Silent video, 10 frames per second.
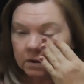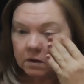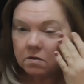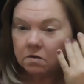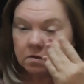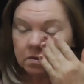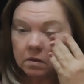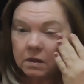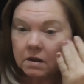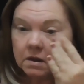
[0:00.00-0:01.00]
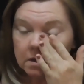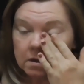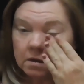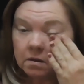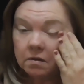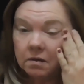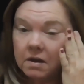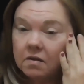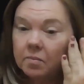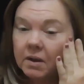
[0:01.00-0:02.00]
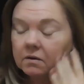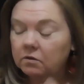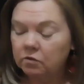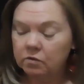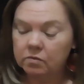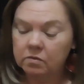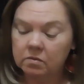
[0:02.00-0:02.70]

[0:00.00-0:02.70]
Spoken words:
When I use the sea sponge